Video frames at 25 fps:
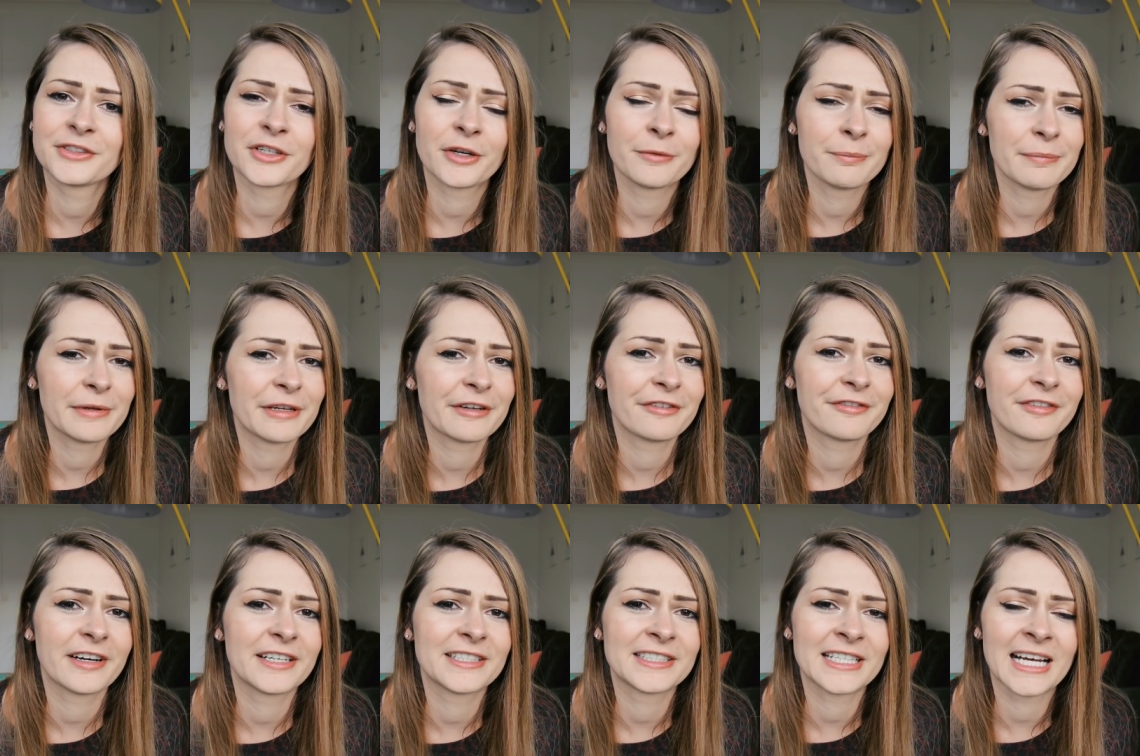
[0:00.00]
Don't be
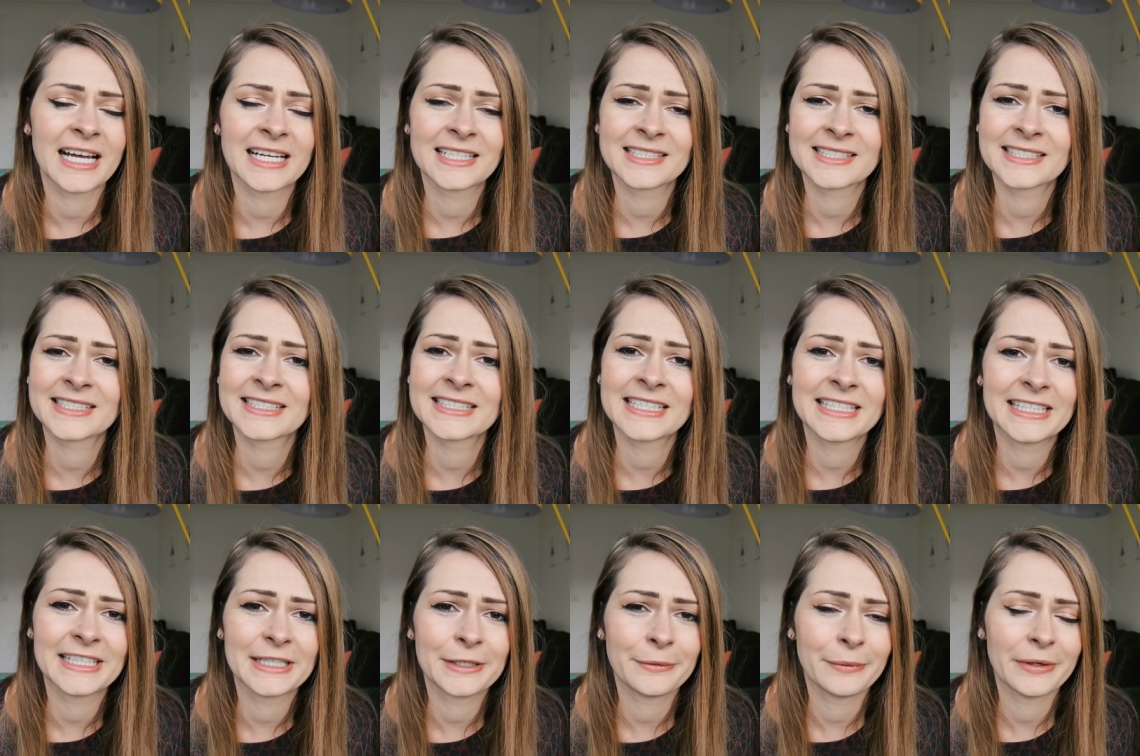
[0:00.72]
afraid to ask
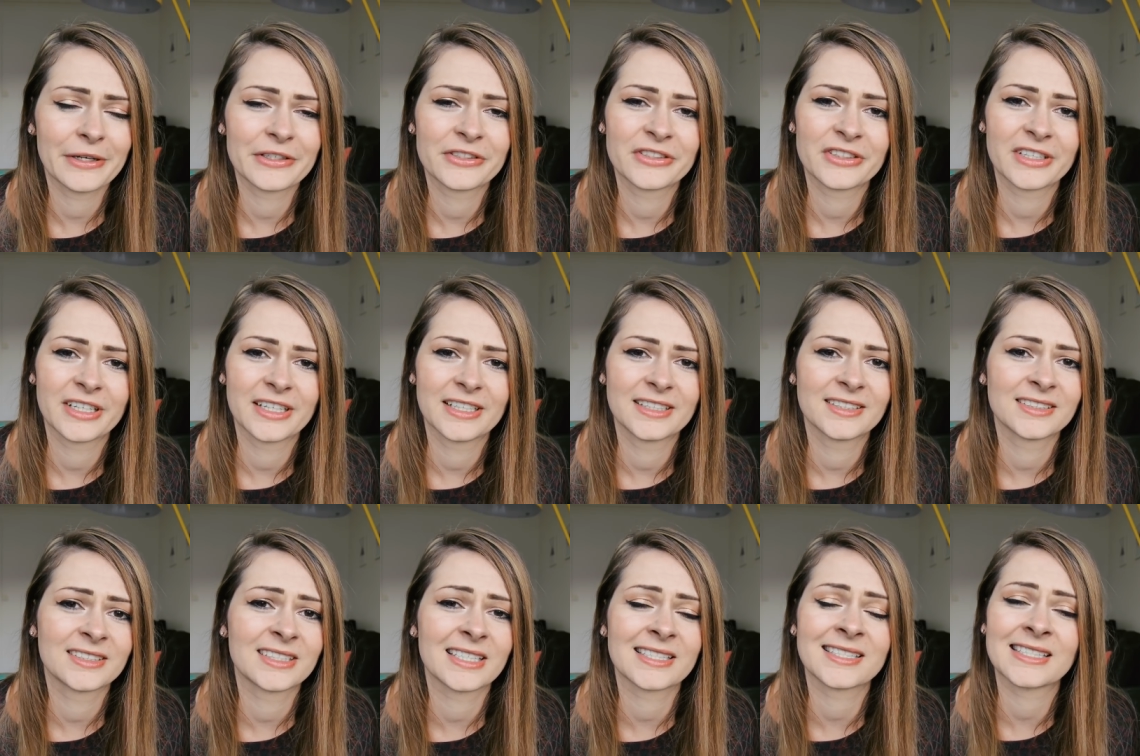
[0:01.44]
silly
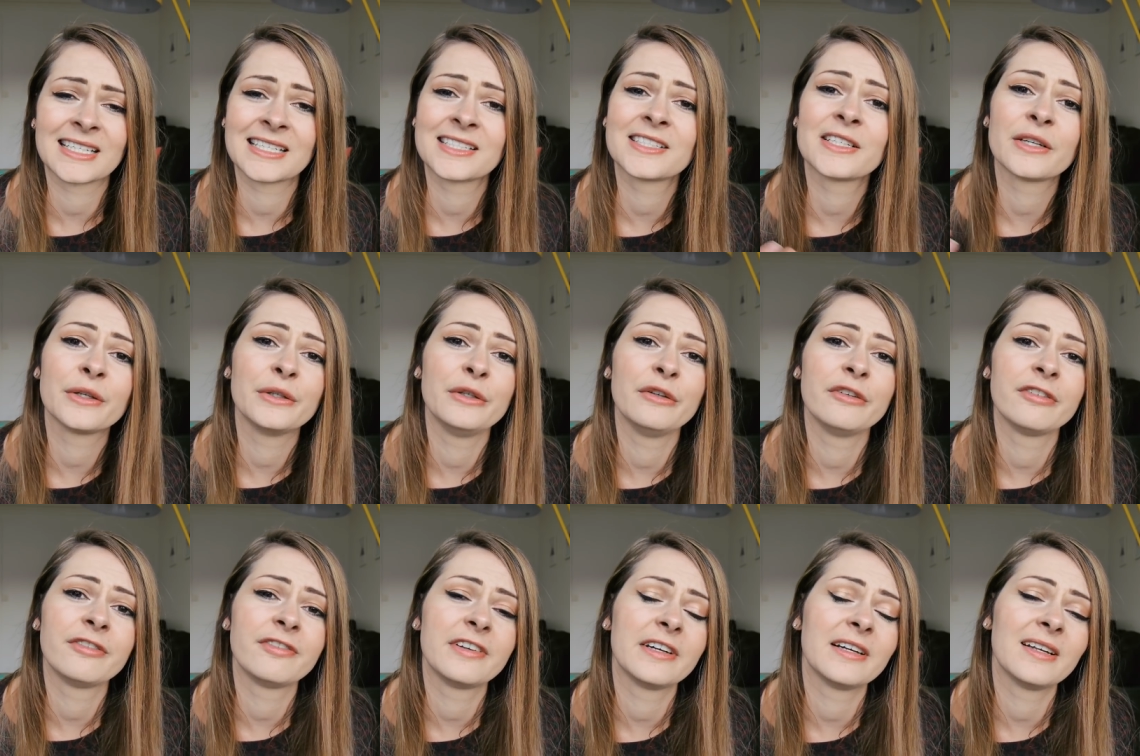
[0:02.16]
questions just until
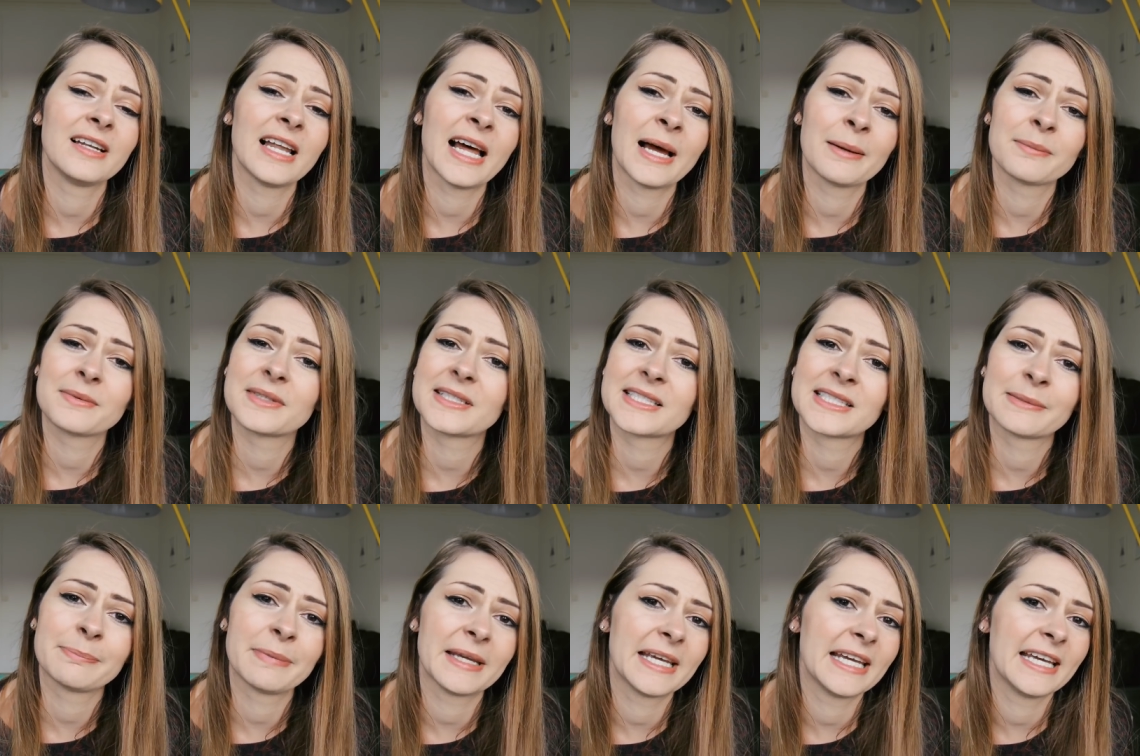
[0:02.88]
you feel up to
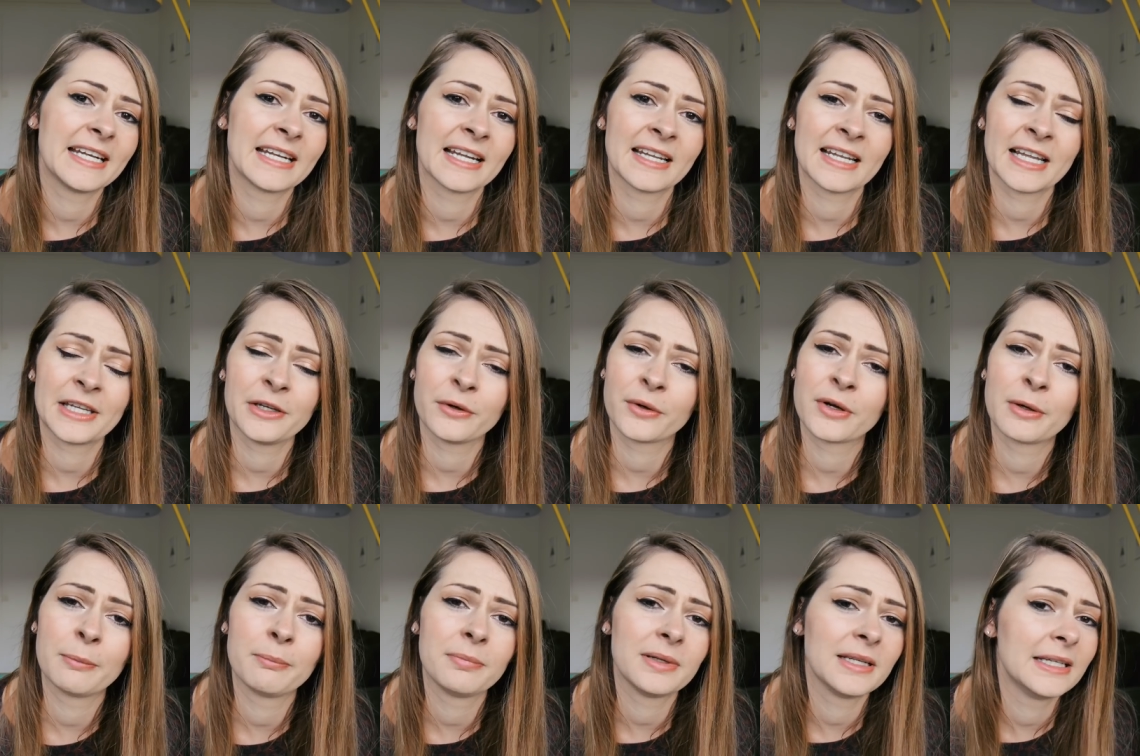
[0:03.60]
speed and like you're
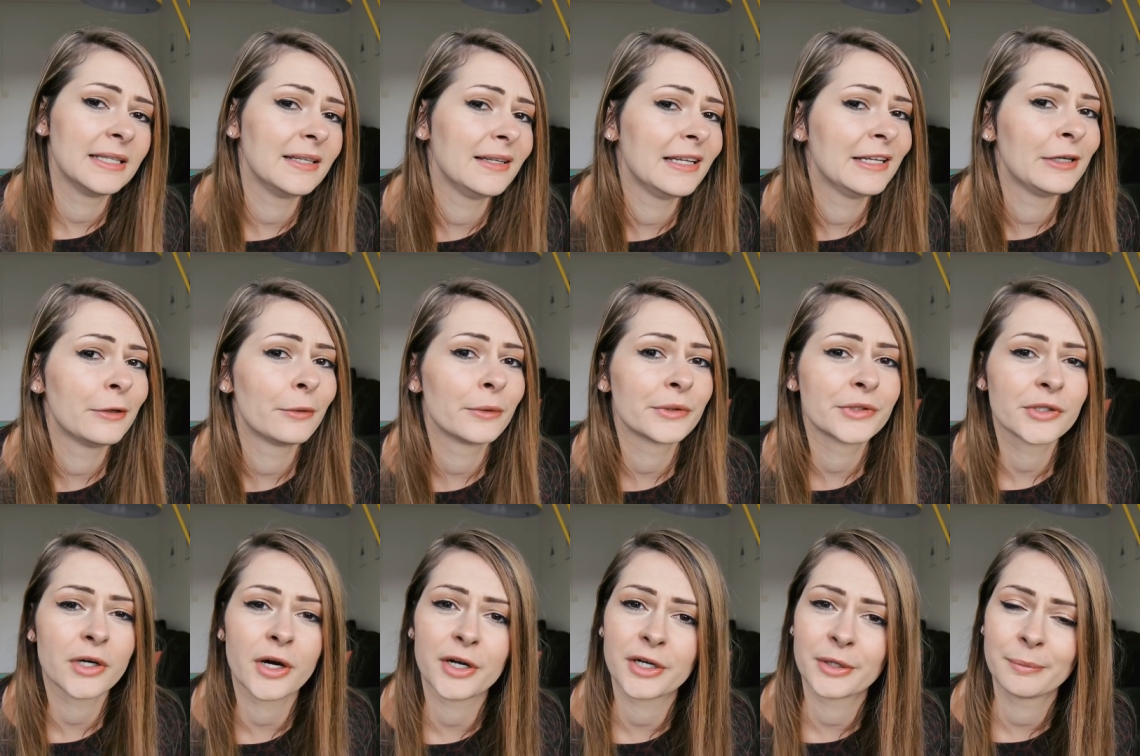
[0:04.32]
completely
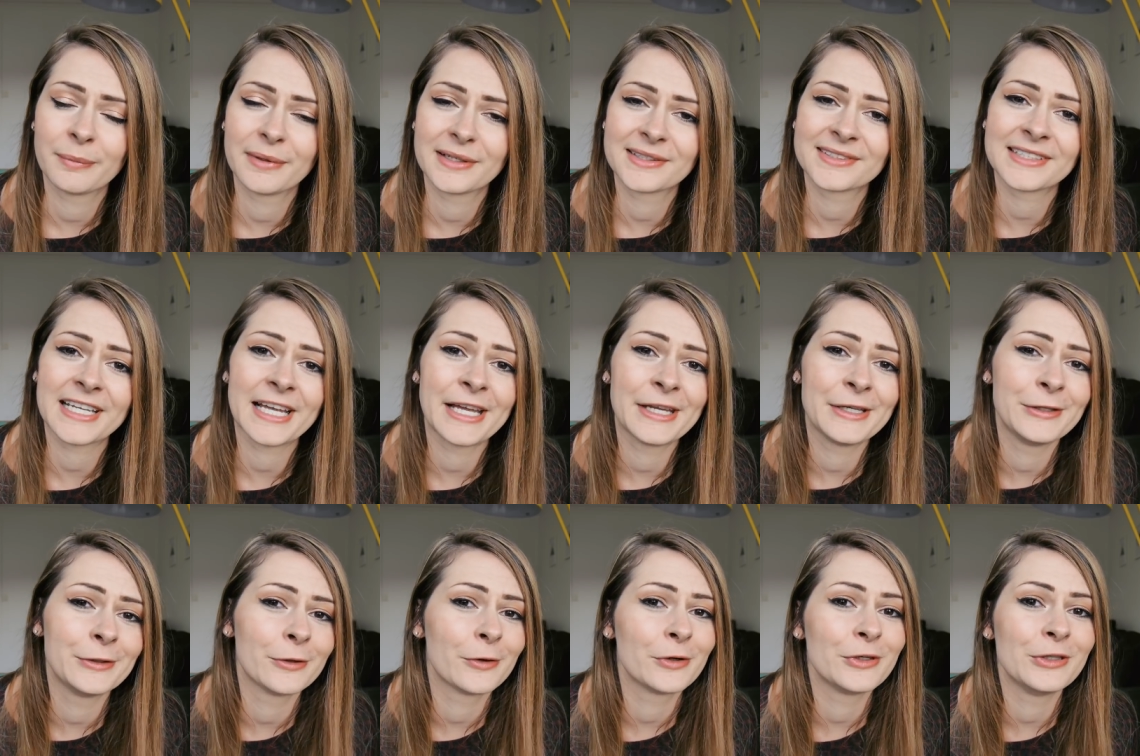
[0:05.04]
autonomous
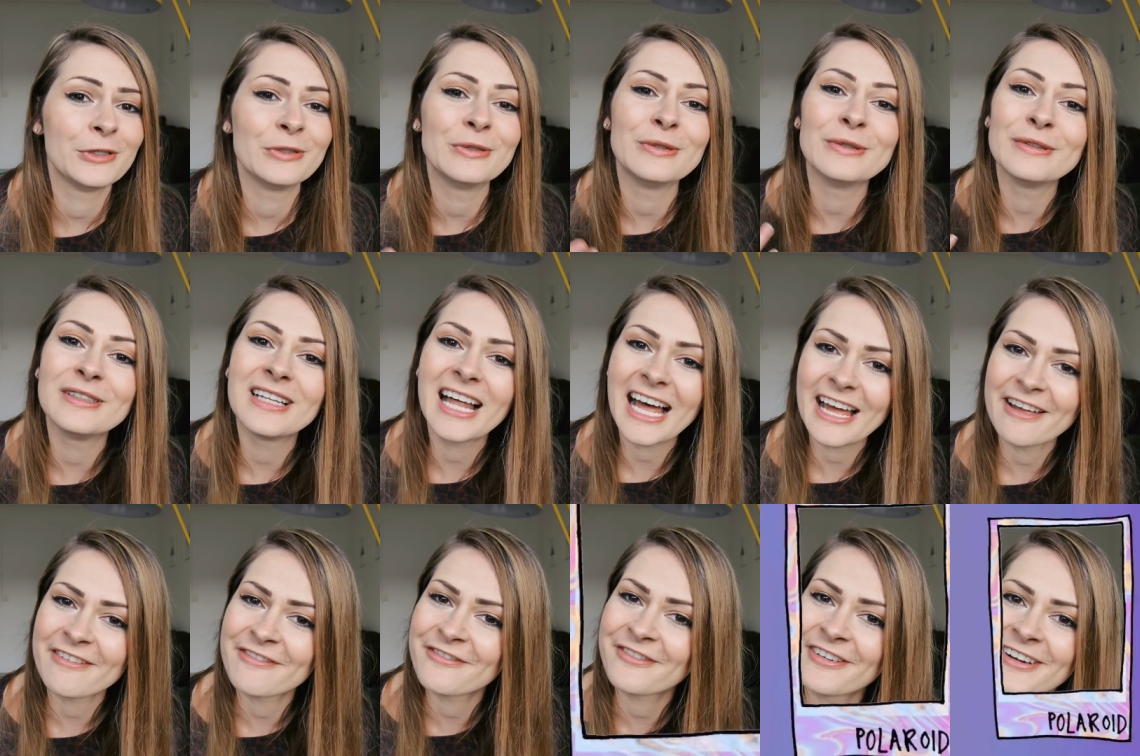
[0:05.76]
in your new
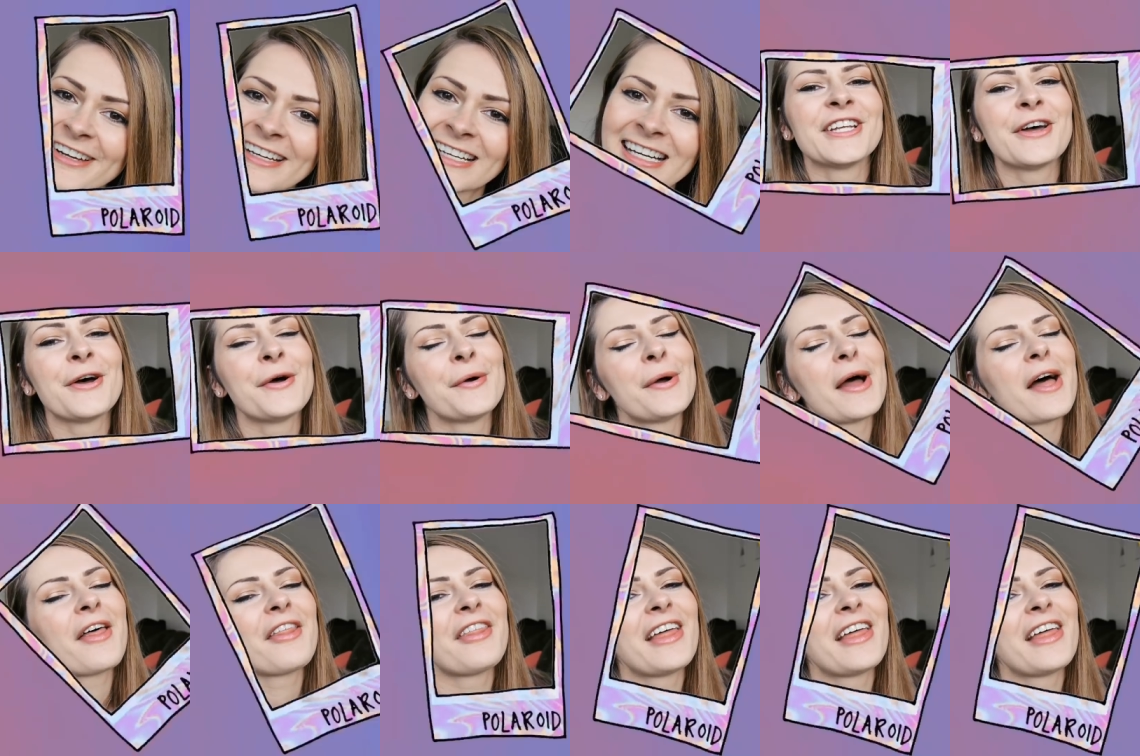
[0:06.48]
life. So